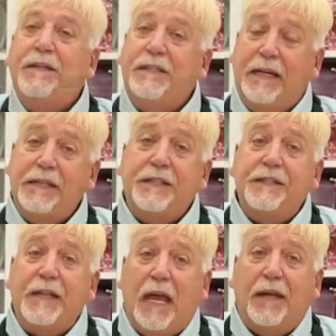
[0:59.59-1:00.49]
Today's
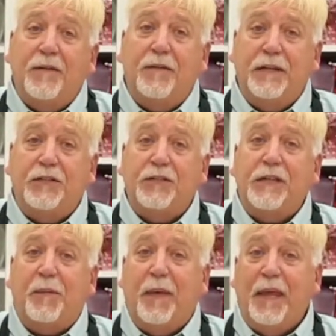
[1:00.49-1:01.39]
design features
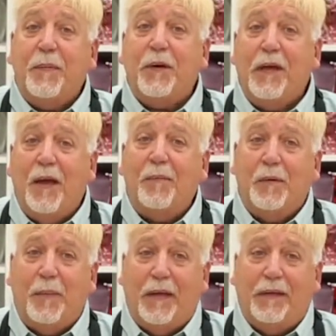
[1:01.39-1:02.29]
a paper
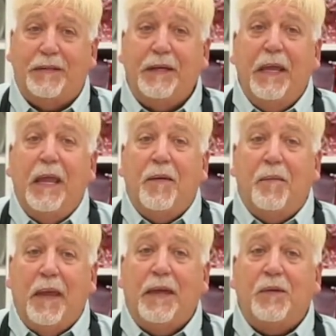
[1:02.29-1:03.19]
cummerbund
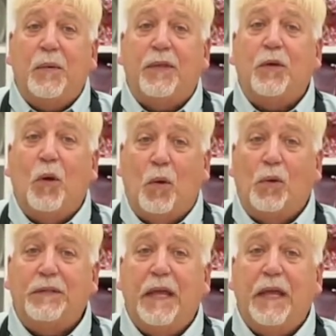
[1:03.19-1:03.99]
made with gold